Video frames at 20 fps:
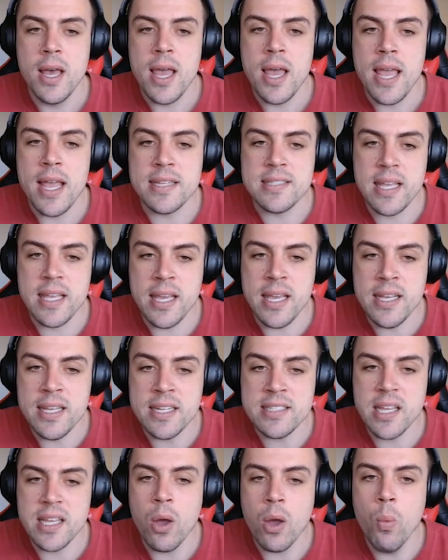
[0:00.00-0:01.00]

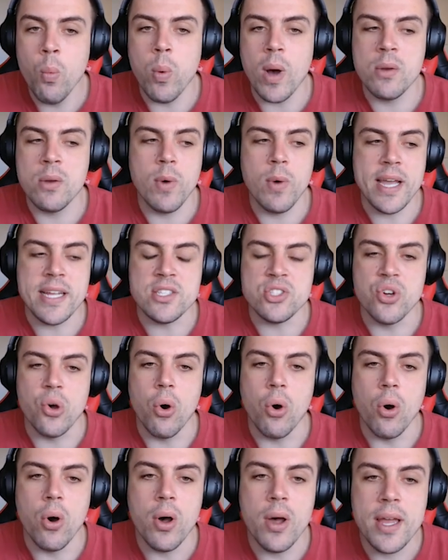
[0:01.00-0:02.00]
it's like a one-way
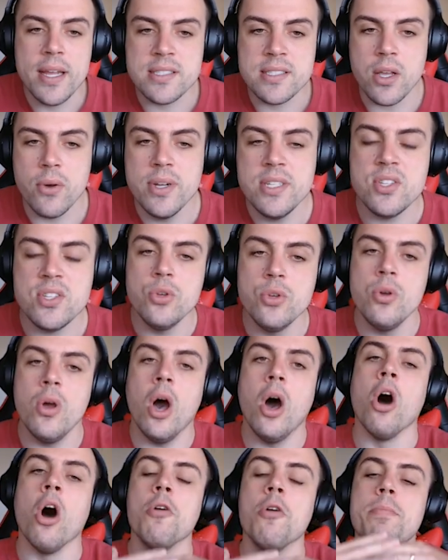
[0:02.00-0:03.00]
door. It's going to
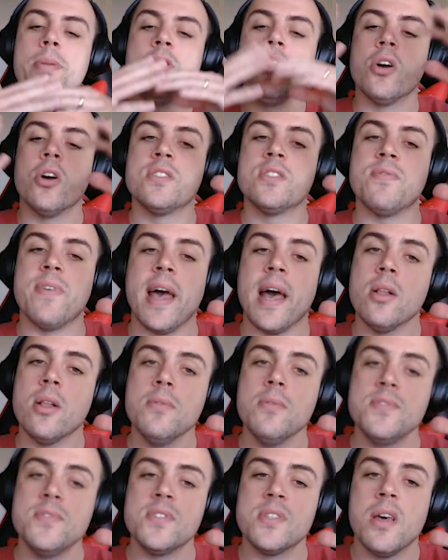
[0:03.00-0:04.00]
open those
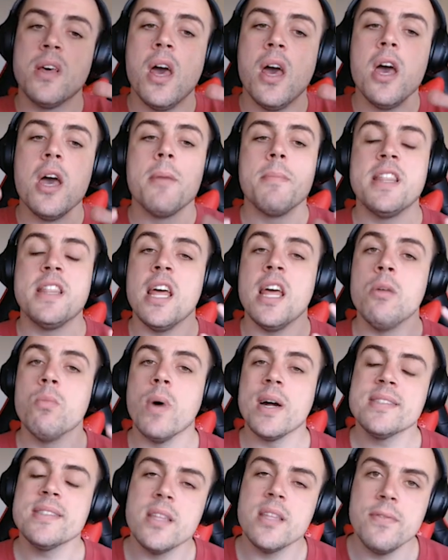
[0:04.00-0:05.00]
valves, but then
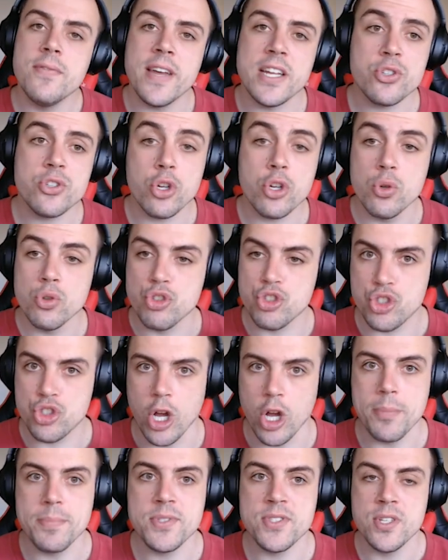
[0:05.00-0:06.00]
once the ventricle
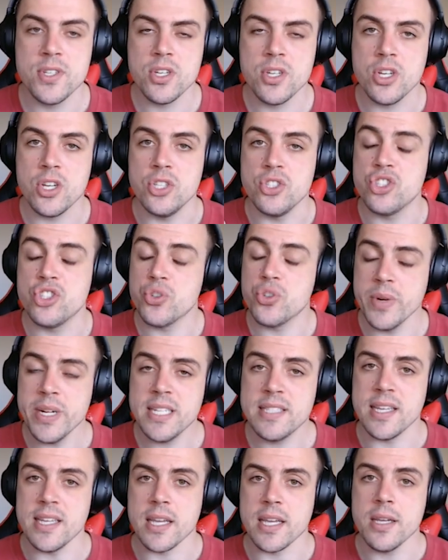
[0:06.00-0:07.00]
stops
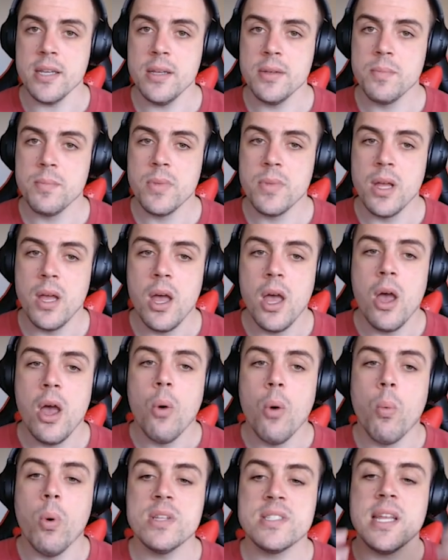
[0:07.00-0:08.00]
constricting,
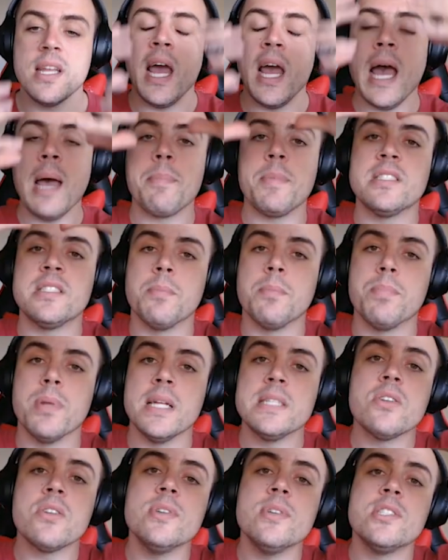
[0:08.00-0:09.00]
what's gonna happen is the
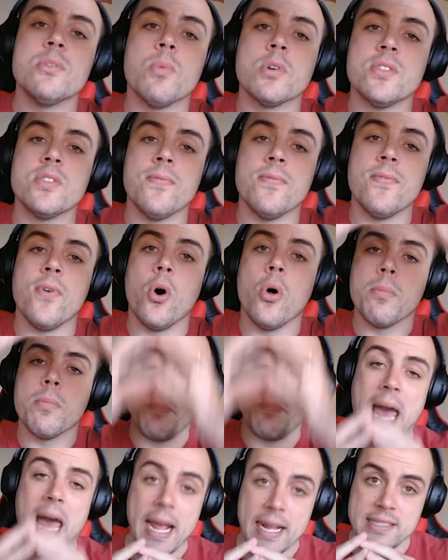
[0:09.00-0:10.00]
blood's going to want to fall
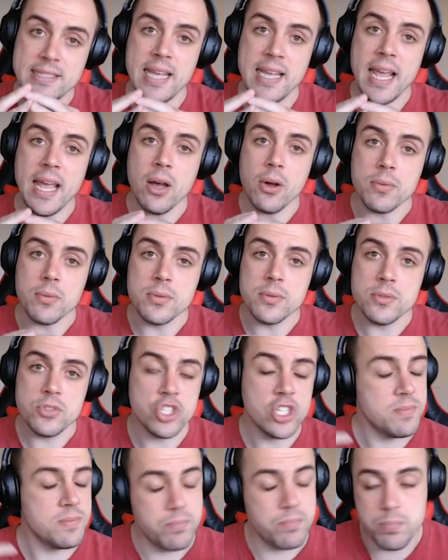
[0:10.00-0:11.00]
back down
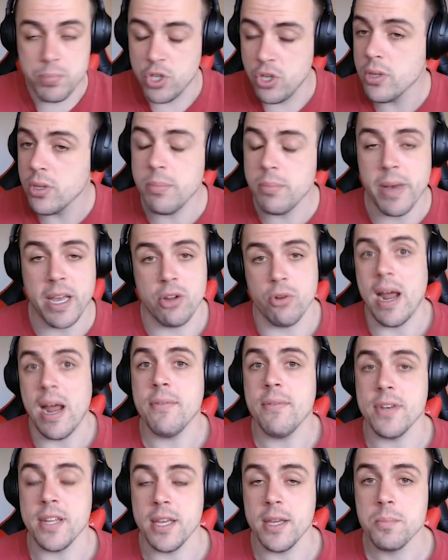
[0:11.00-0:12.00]
just purely by
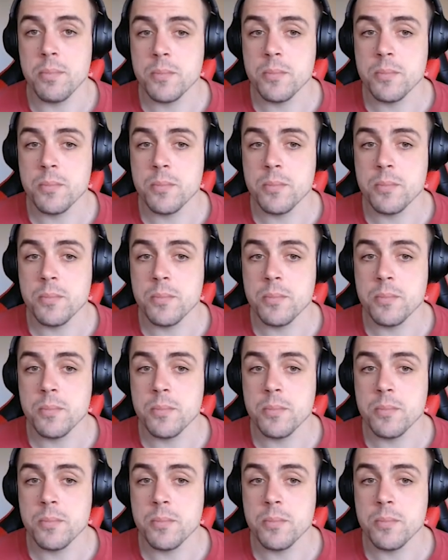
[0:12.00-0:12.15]
gravity,